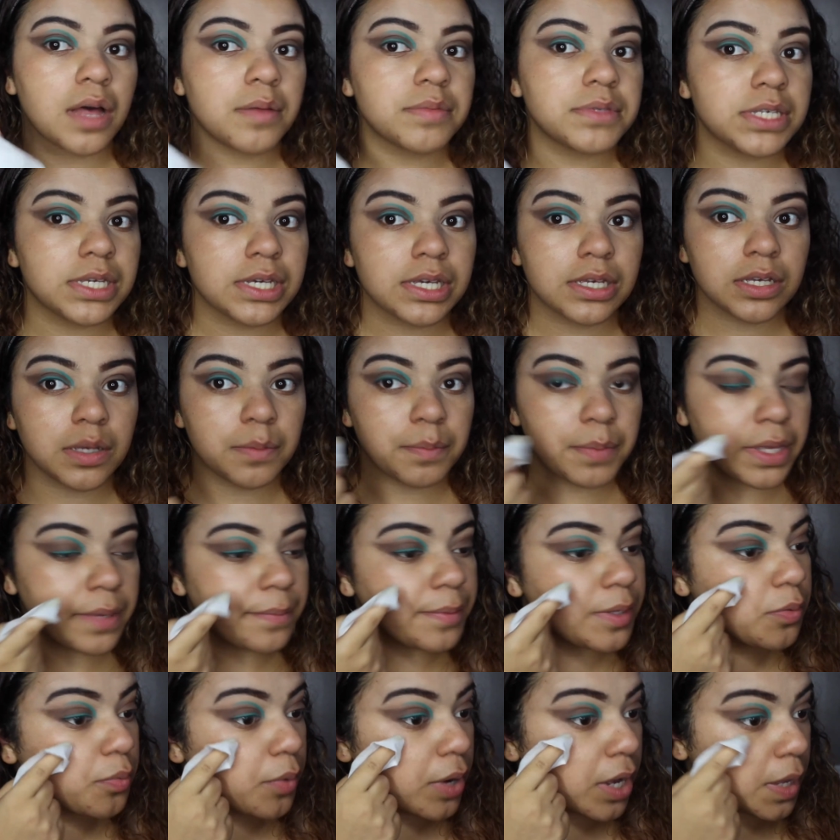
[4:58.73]
I'm taking a
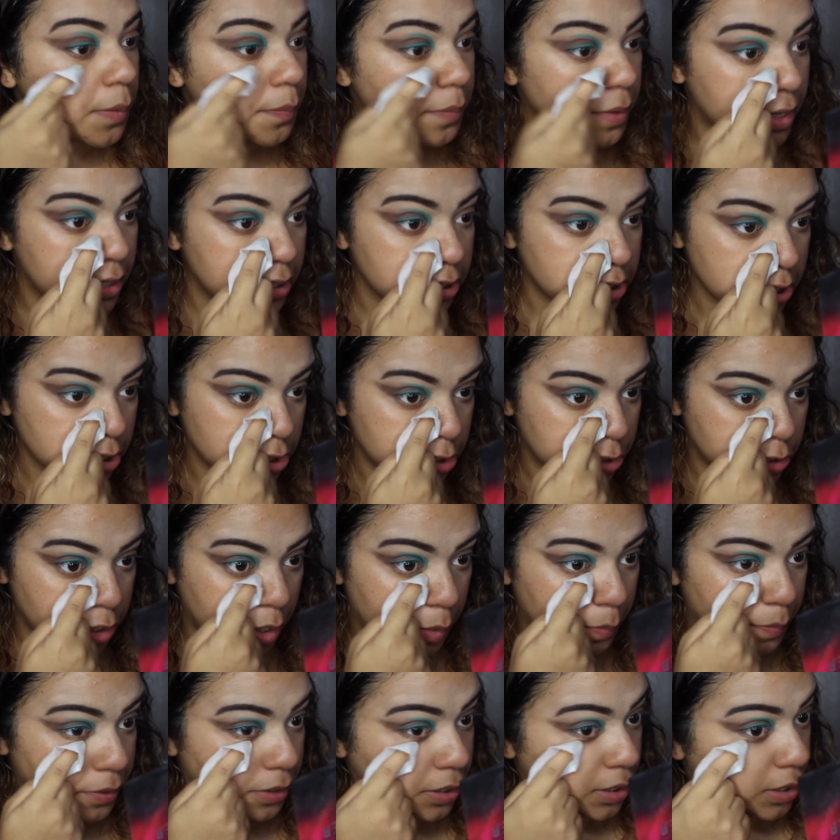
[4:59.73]
baby wipe and just
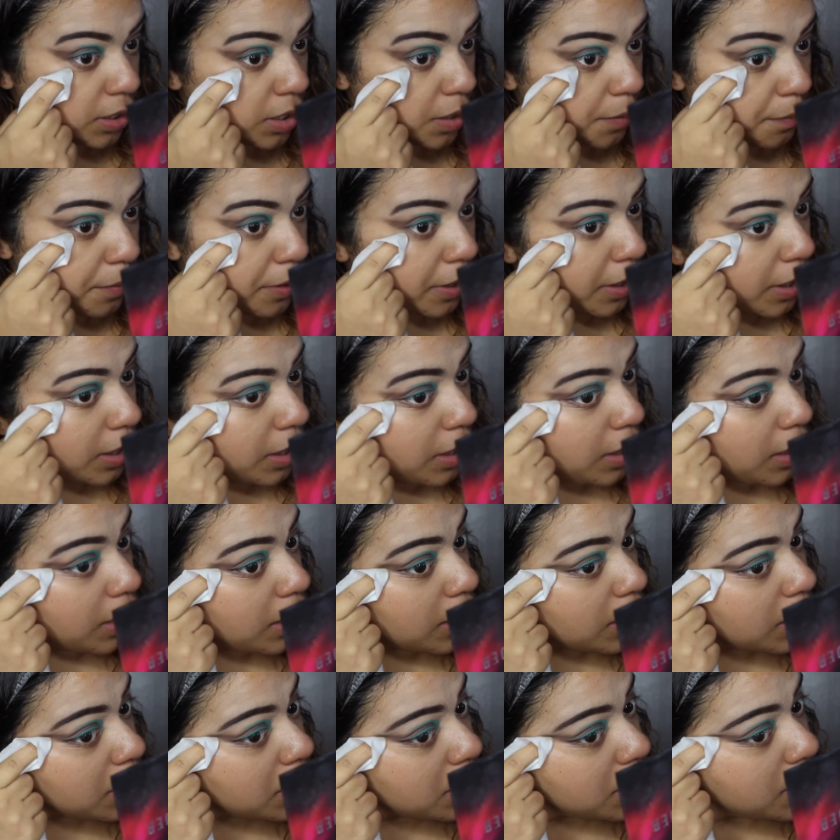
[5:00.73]
sharpening up
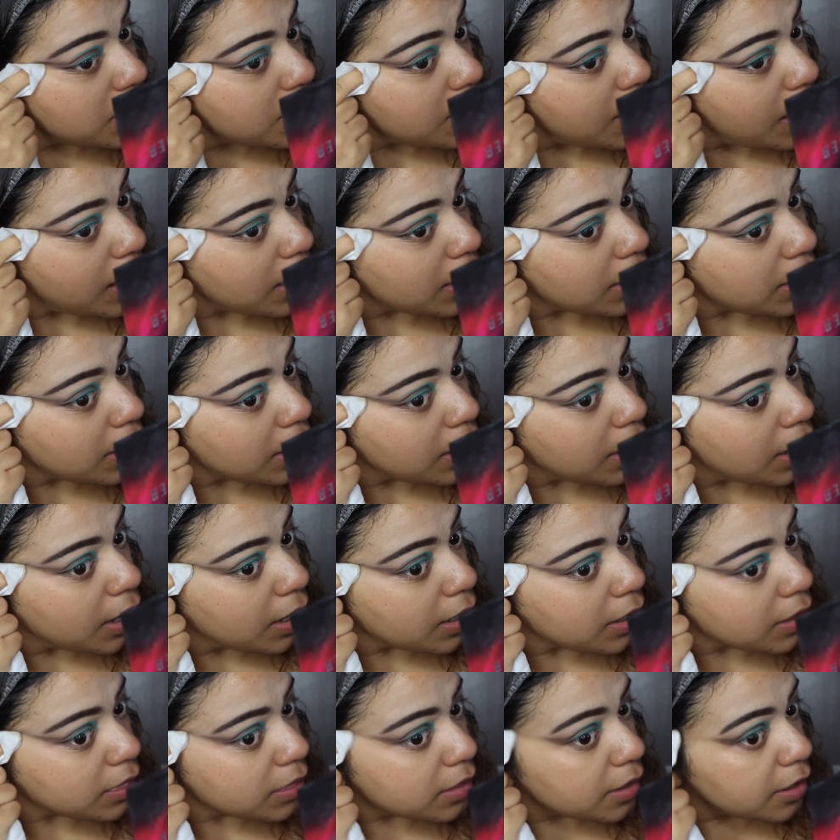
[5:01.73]
that
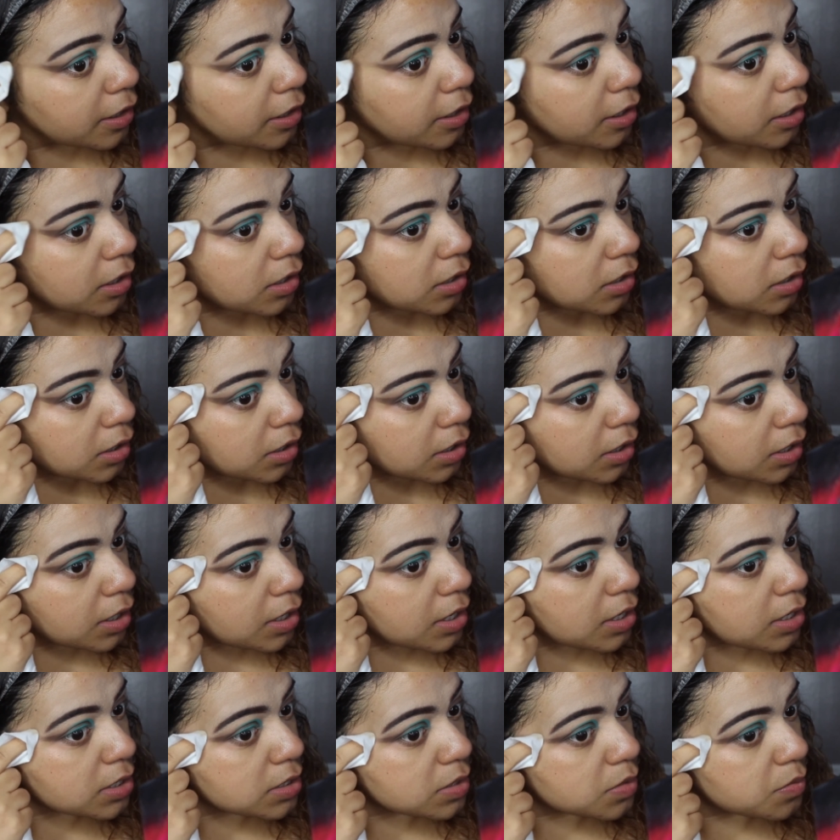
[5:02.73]
line there
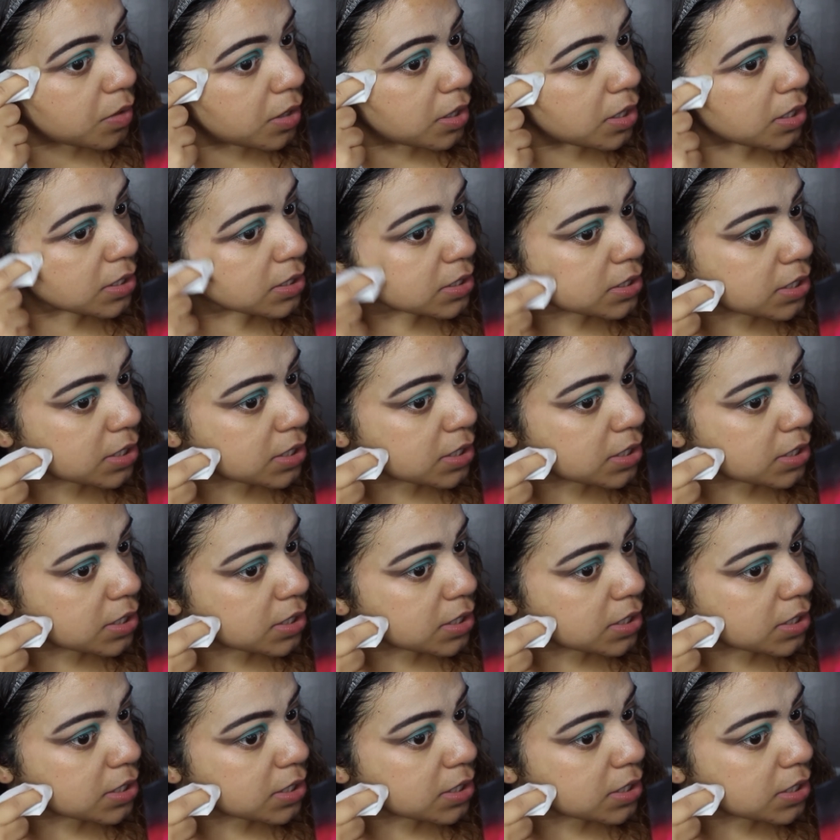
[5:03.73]
as well as